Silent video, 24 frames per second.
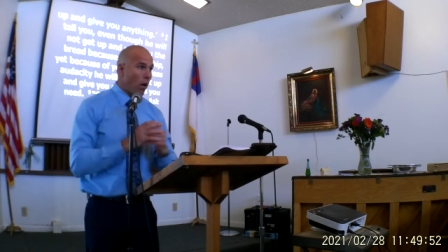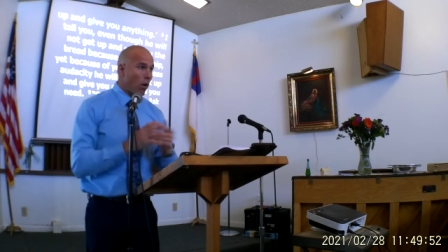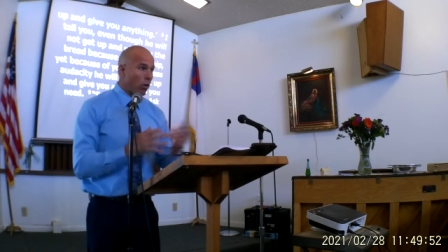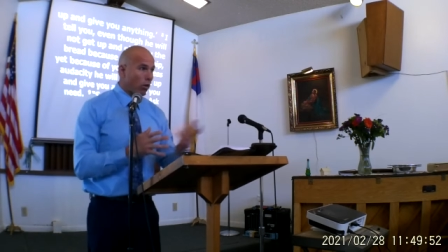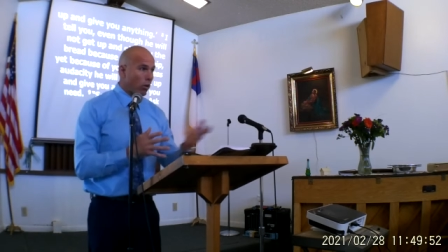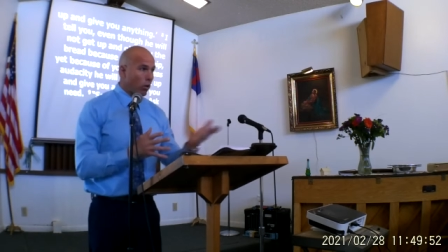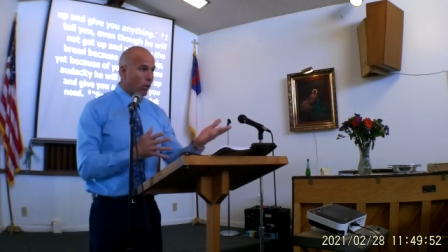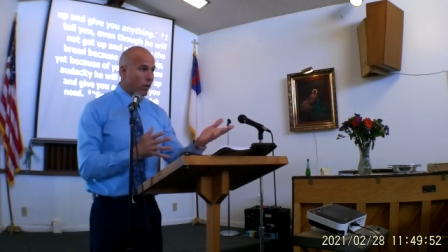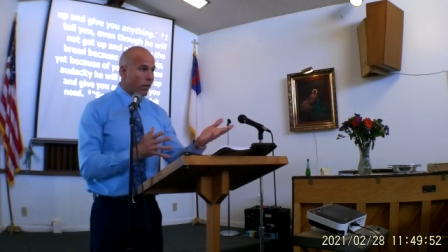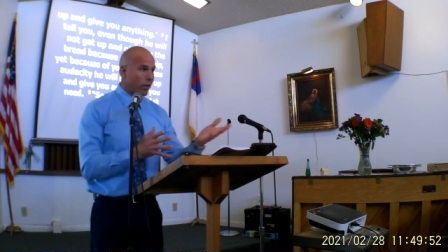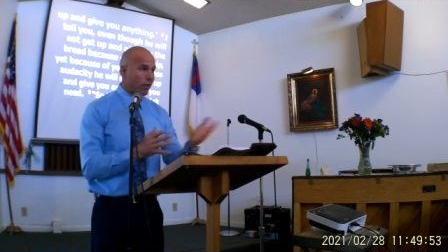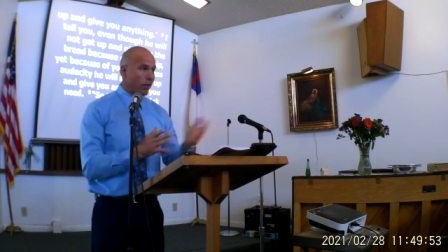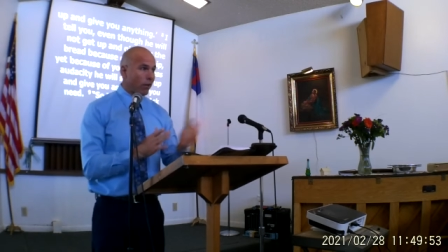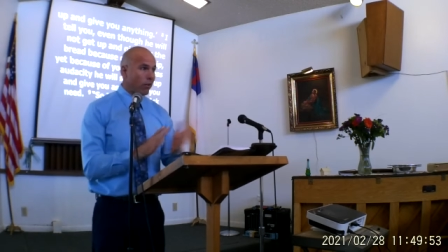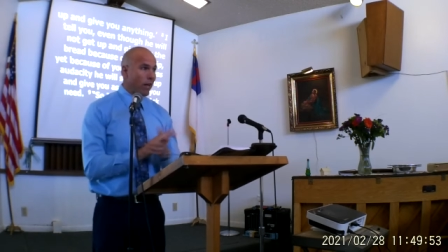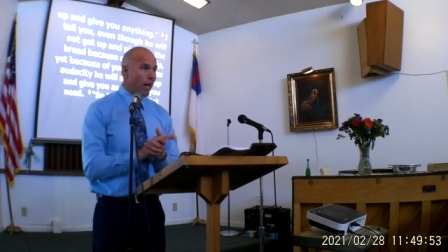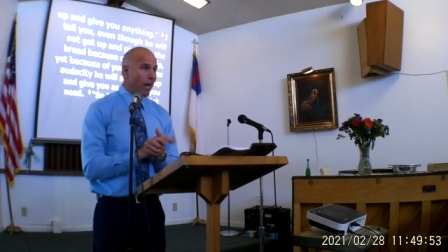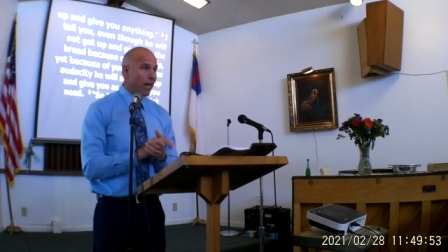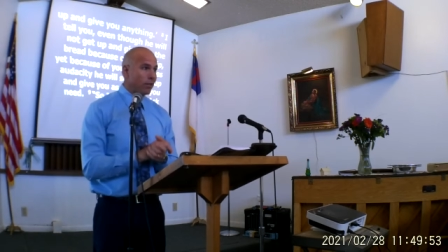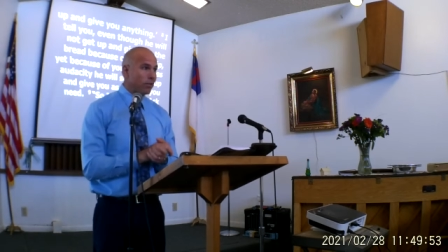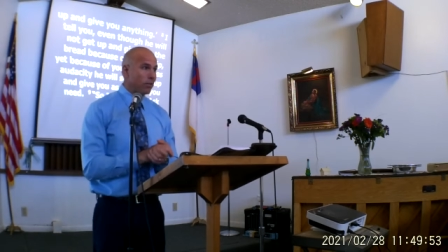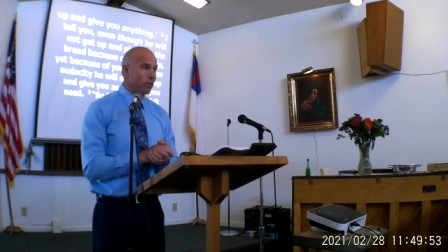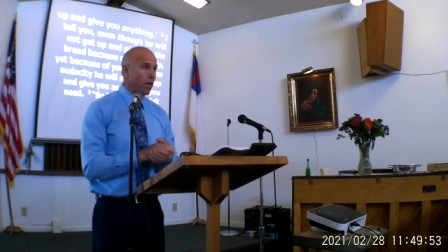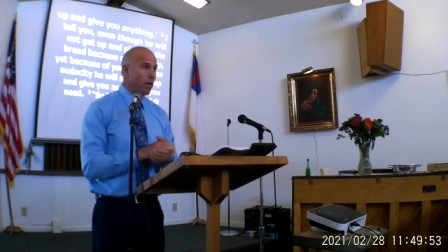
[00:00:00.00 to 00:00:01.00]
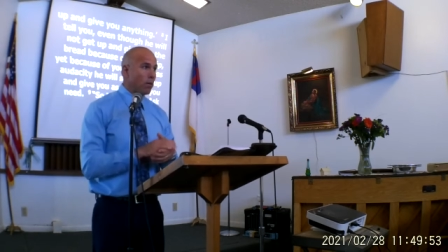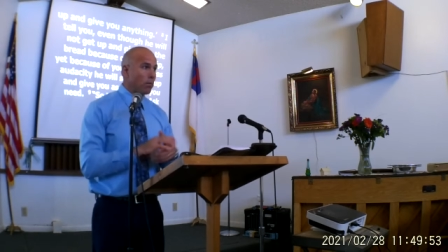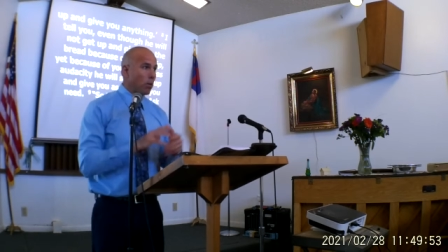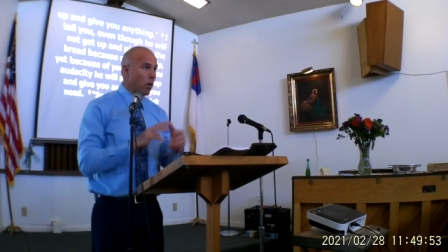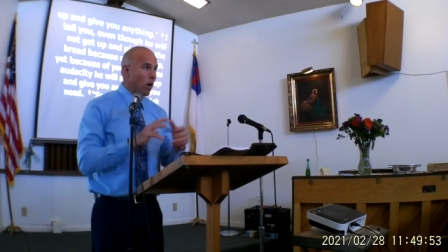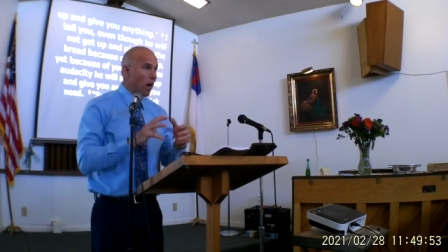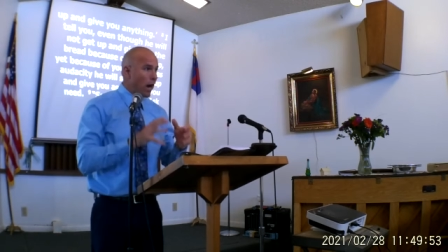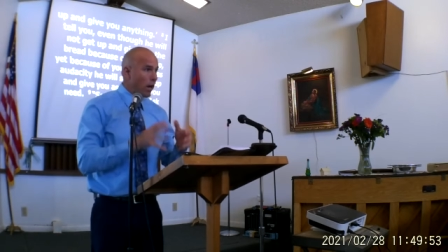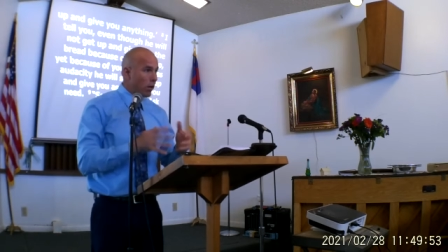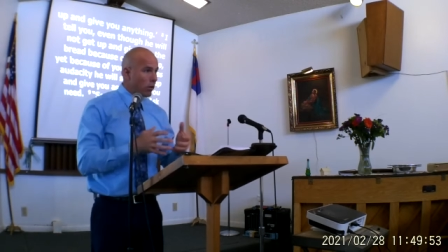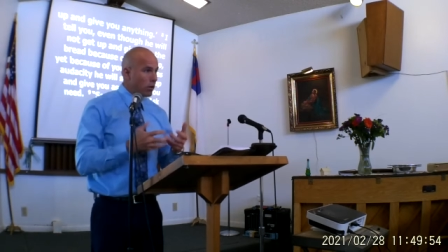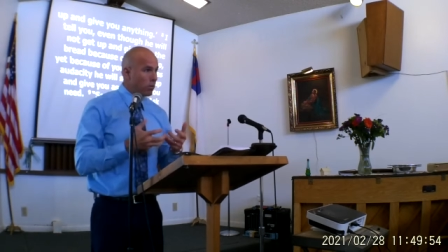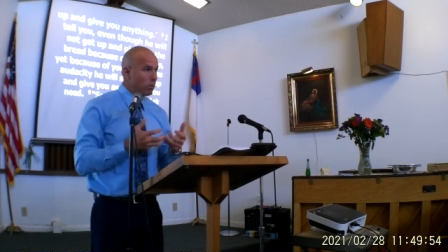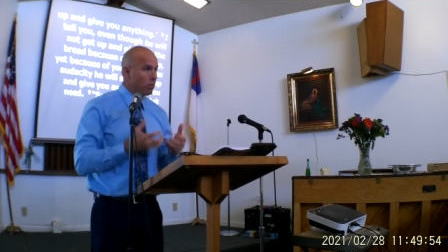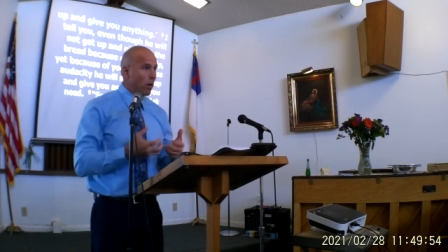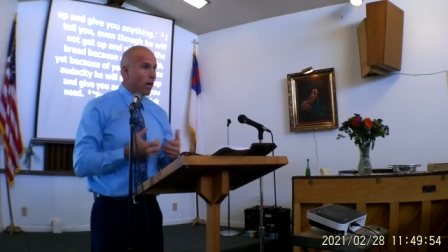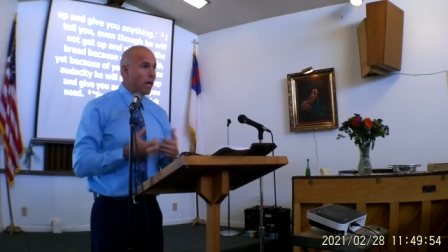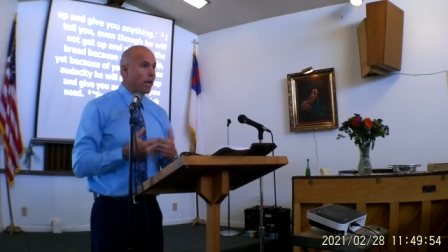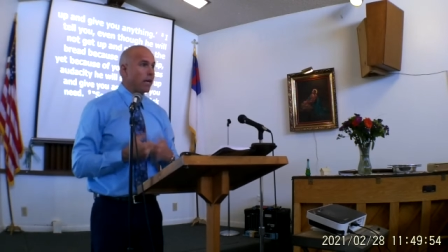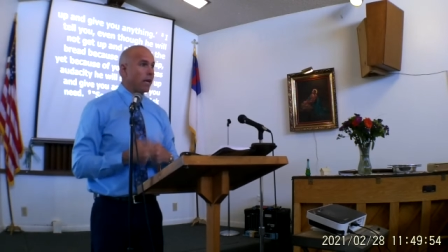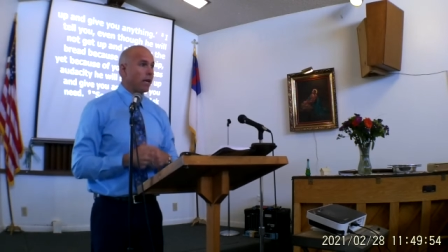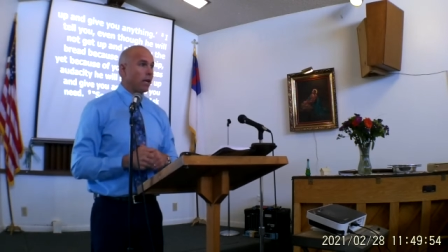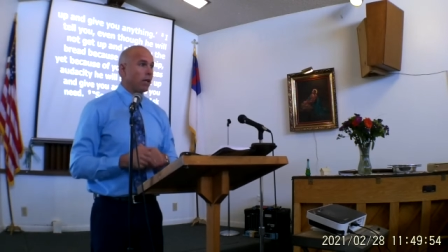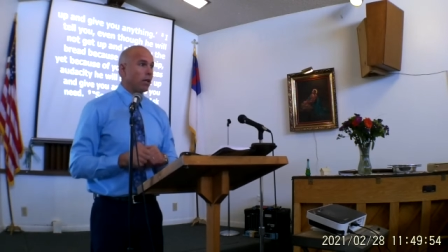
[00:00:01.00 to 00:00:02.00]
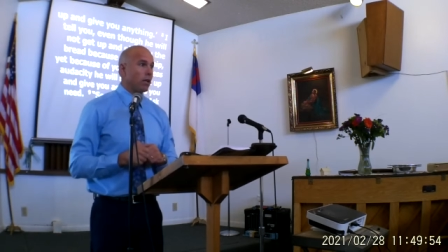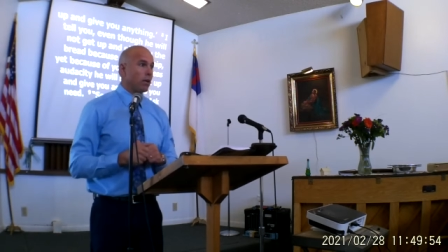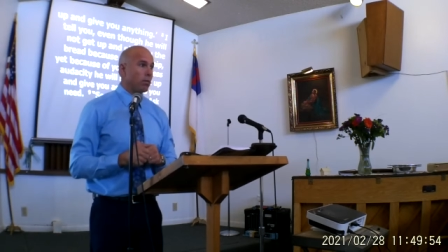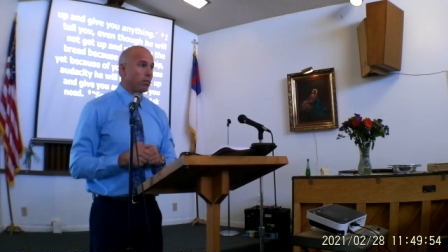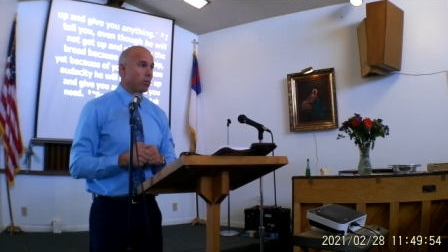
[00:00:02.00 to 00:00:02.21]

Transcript: Look at the Last Supper, how the breaking of the